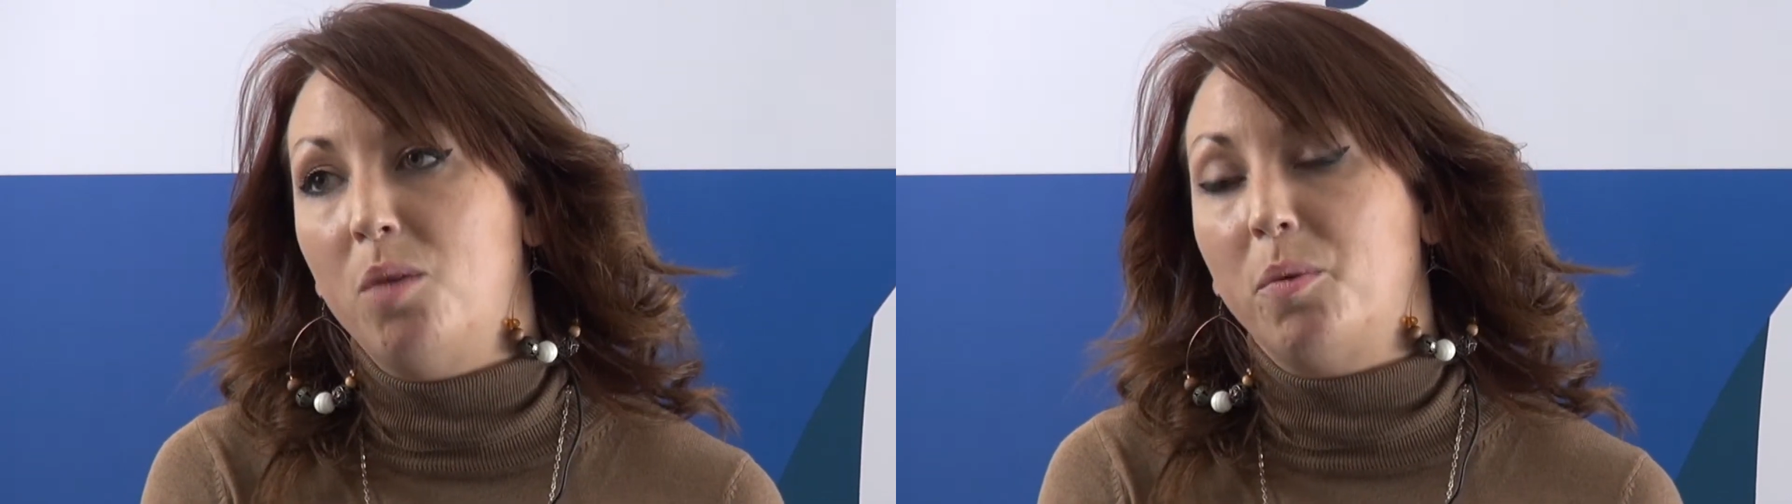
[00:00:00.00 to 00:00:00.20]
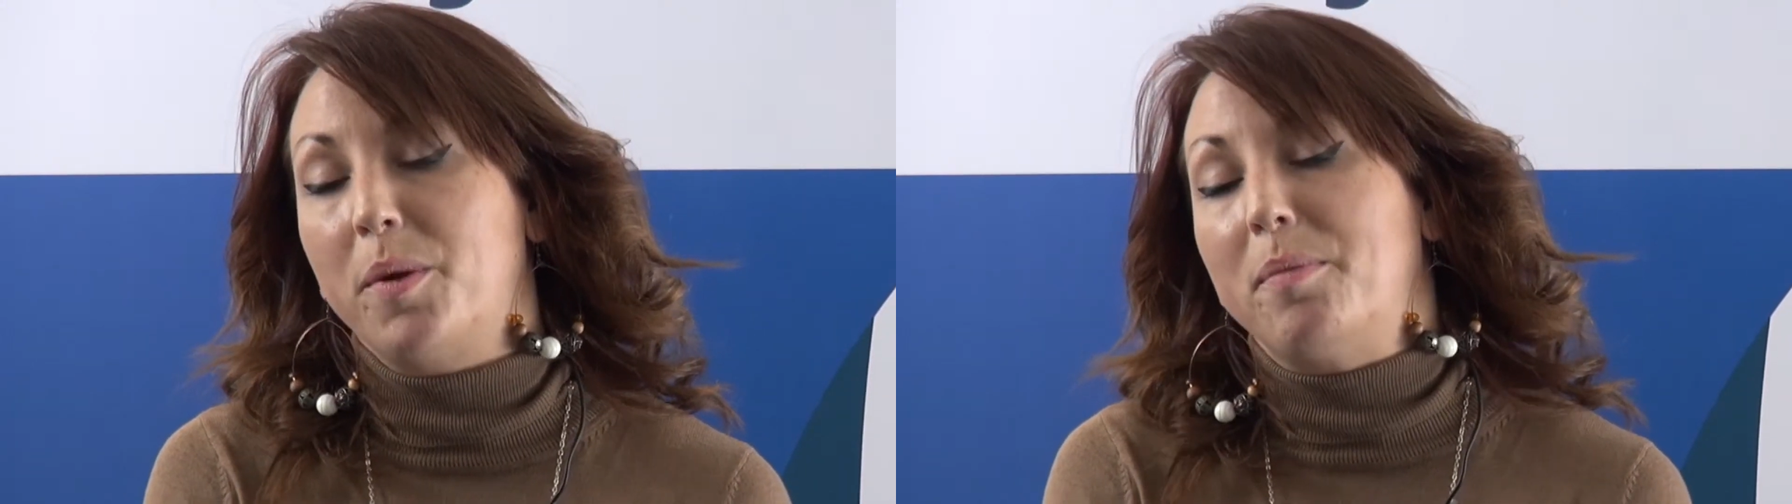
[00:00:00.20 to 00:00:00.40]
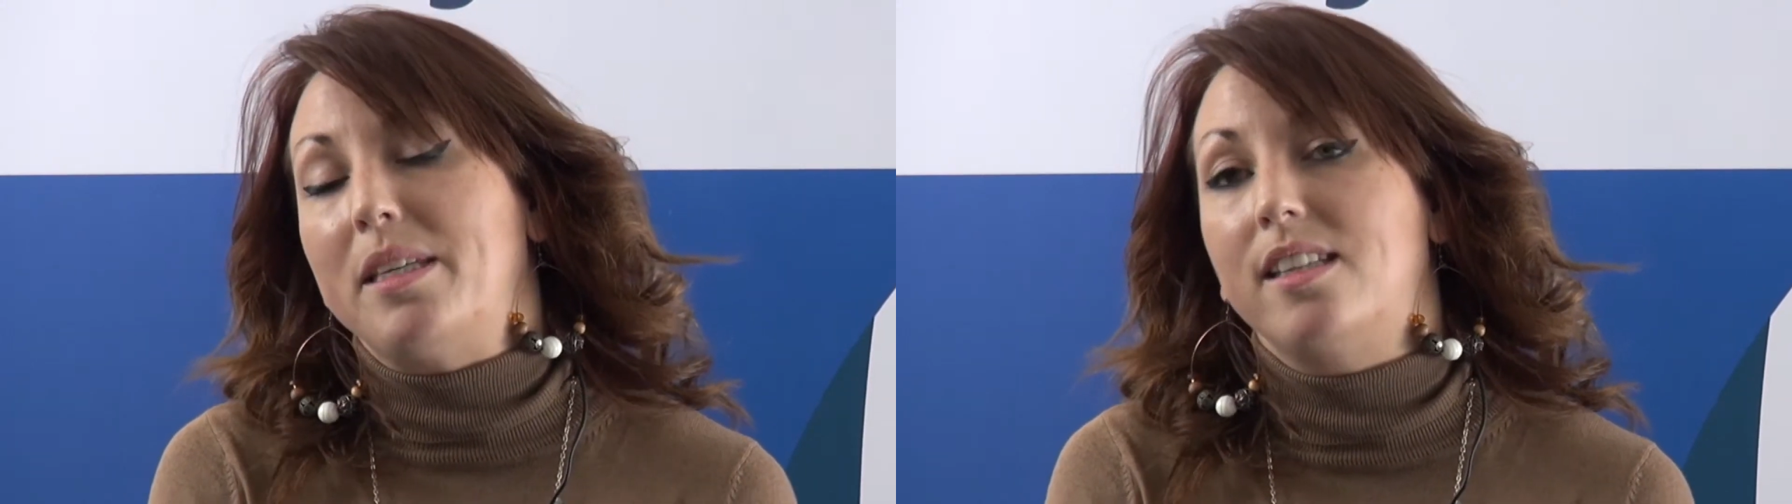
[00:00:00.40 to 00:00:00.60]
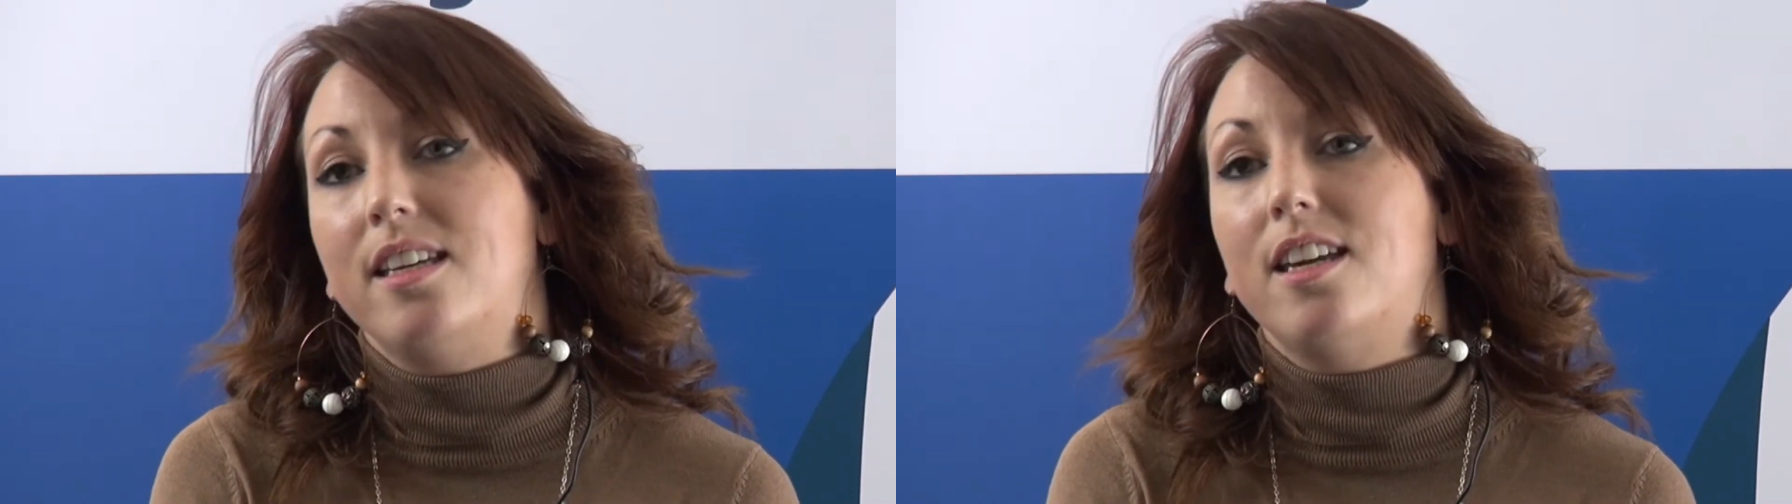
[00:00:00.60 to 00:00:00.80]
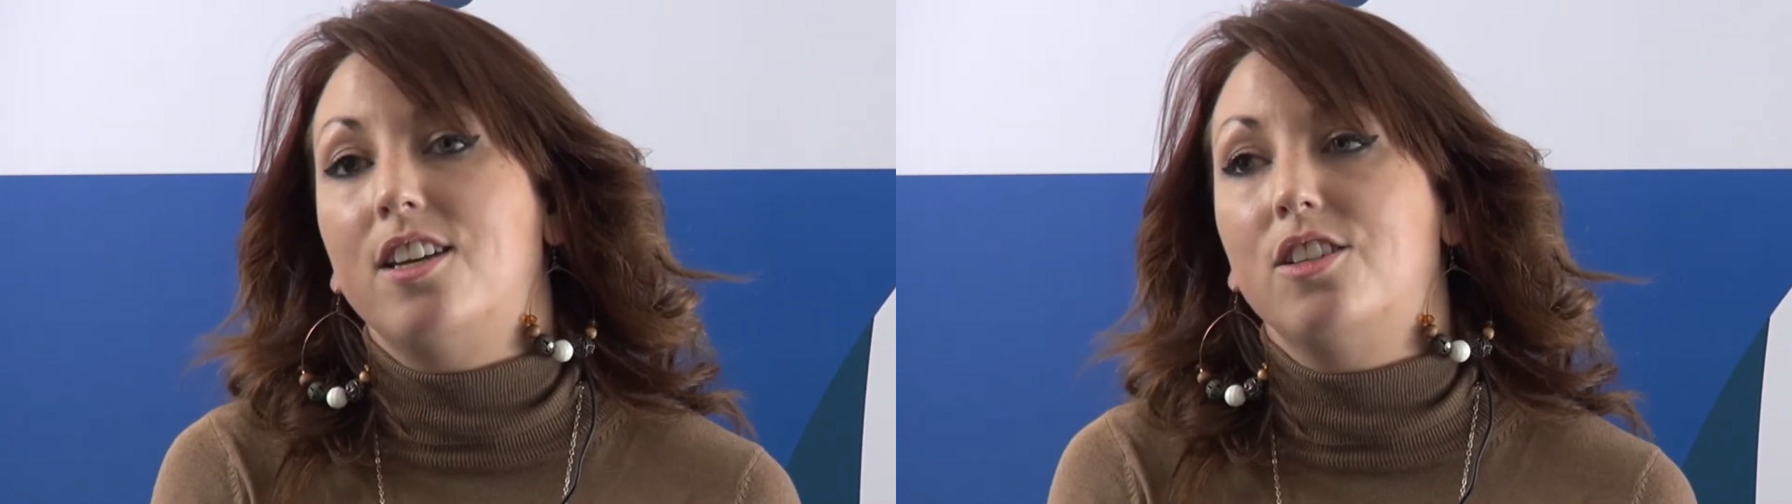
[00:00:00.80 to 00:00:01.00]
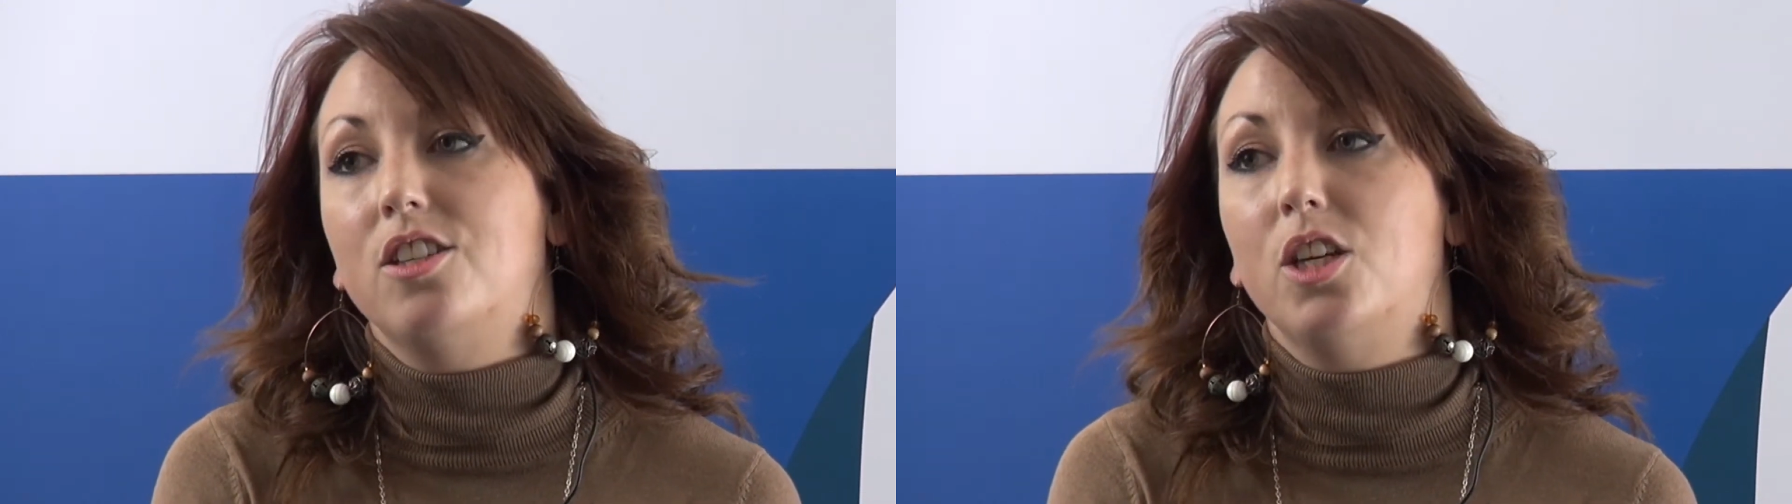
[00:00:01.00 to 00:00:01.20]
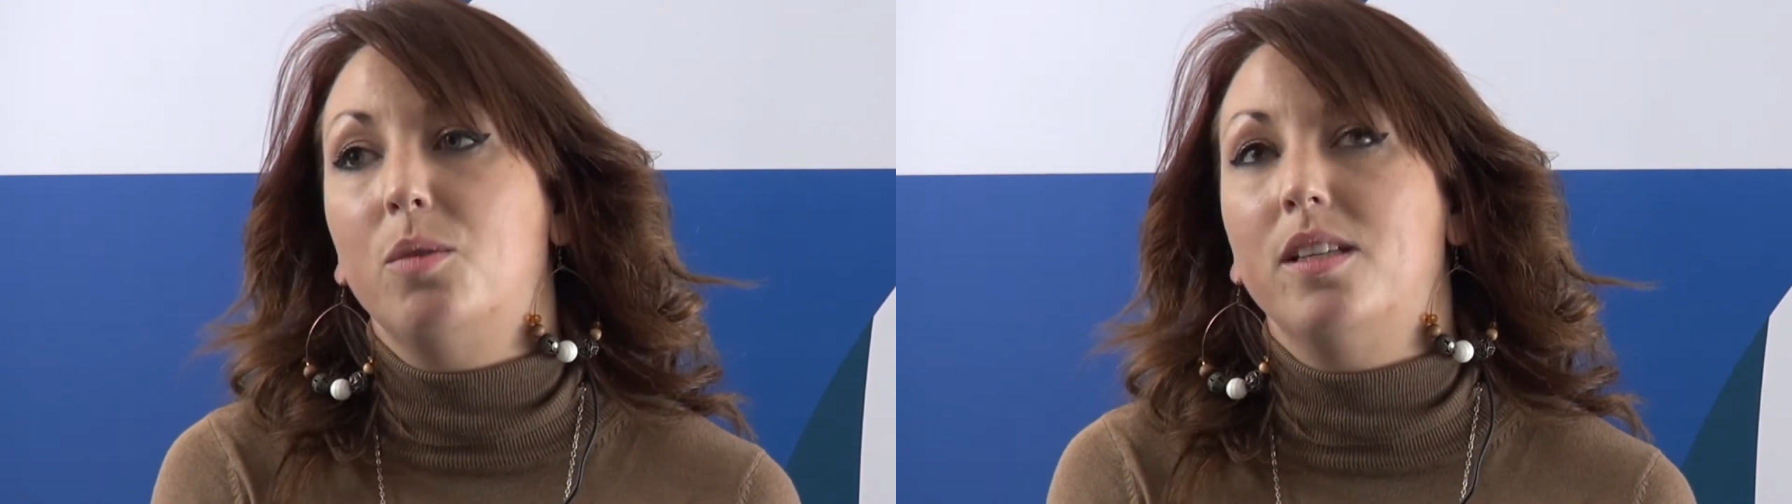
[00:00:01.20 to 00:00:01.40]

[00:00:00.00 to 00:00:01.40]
what we'd be seeking to do